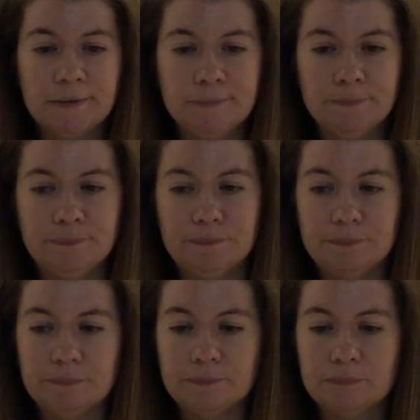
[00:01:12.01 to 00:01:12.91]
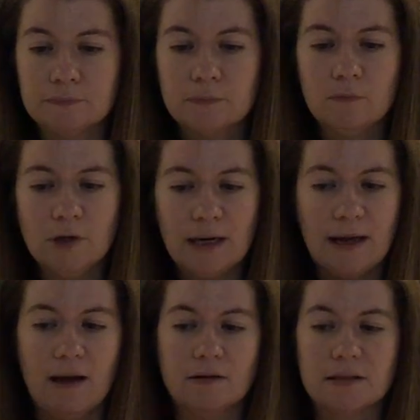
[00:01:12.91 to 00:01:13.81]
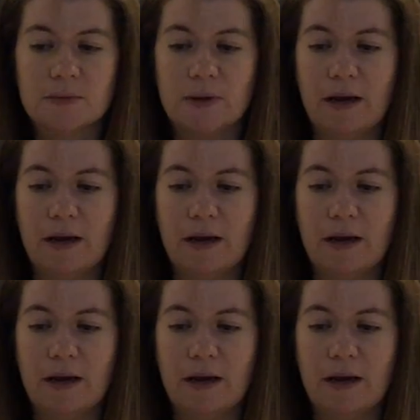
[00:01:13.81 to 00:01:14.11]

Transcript: What else?